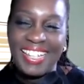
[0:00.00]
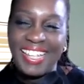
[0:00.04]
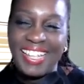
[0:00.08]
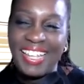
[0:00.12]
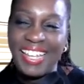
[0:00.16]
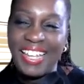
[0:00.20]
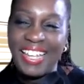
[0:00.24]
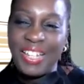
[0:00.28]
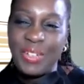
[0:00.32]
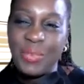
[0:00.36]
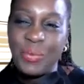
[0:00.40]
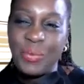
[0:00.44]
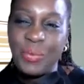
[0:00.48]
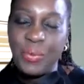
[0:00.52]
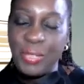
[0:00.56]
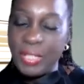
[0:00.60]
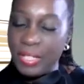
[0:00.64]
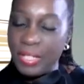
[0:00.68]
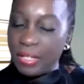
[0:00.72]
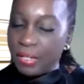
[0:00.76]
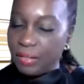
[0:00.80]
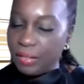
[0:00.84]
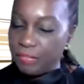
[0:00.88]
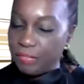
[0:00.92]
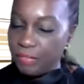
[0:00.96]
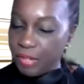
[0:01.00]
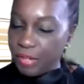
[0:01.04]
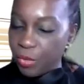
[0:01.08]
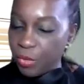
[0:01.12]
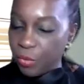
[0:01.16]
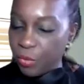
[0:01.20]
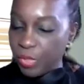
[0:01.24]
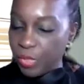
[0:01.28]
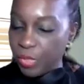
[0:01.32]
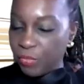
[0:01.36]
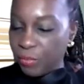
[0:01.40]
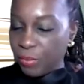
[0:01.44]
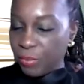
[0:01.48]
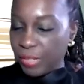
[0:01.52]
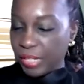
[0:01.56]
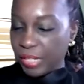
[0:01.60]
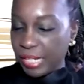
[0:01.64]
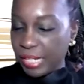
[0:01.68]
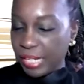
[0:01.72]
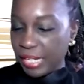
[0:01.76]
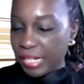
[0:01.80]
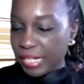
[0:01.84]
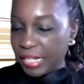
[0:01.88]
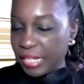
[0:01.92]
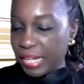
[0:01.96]
And we're
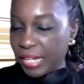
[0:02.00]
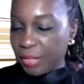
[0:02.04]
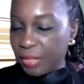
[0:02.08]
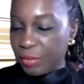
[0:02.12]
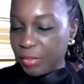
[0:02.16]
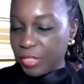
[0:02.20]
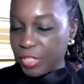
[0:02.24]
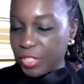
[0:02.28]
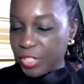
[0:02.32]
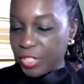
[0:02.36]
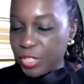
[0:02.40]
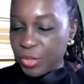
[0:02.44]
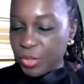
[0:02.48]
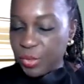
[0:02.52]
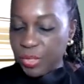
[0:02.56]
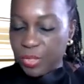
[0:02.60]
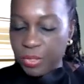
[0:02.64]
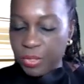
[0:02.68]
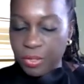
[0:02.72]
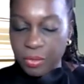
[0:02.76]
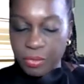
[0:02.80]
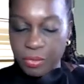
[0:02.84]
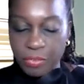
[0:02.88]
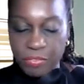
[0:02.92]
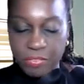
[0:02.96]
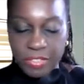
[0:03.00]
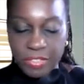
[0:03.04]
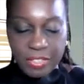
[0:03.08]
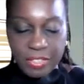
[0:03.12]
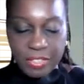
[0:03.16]
looking again, we're just going to go over the